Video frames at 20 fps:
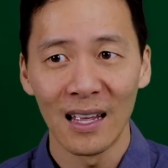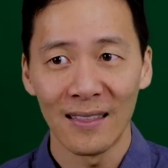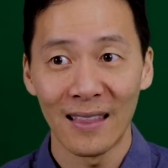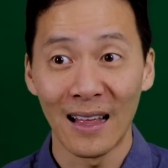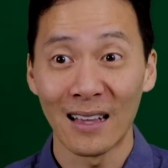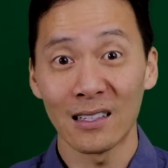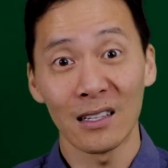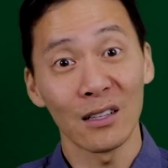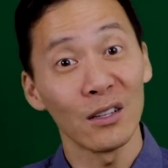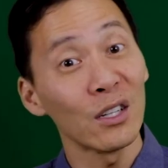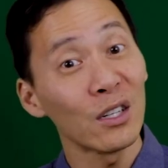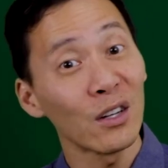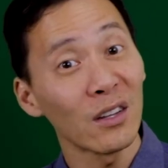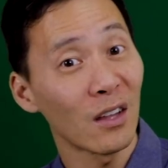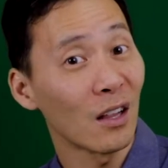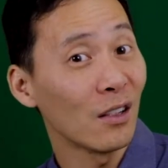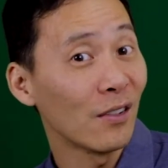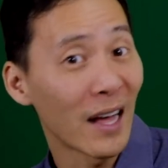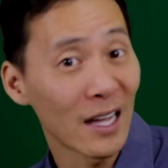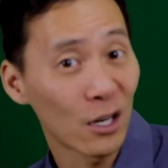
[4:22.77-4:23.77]
that's a little on
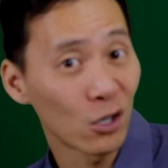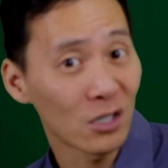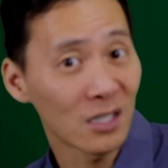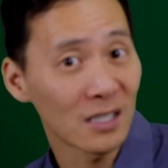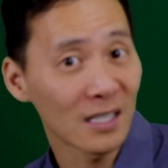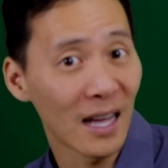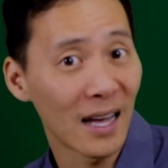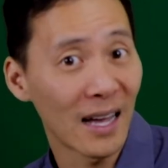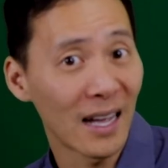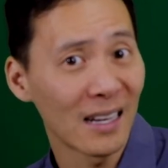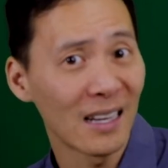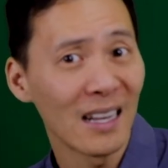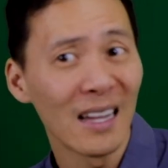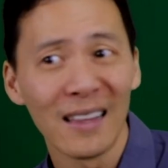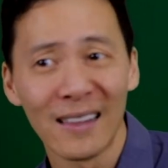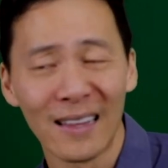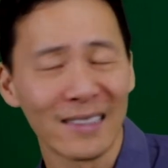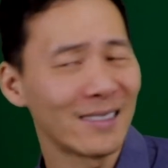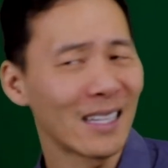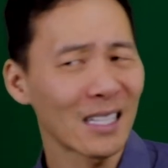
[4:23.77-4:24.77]
the lighter side,
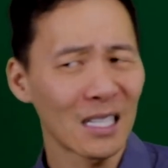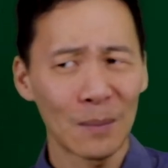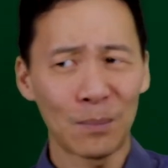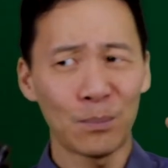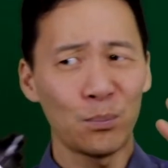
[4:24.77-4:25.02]
that's not gonna